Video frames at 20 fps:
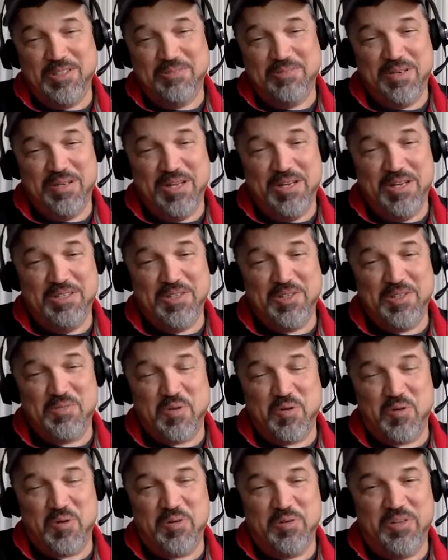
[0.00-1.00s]
some hellacious
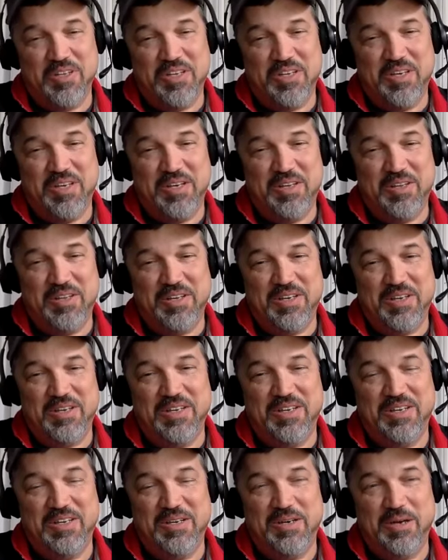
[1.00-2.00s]
work with the uh,
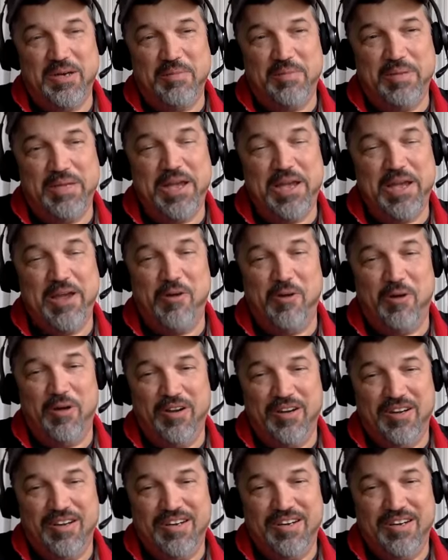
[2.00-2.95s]
the uh, B A R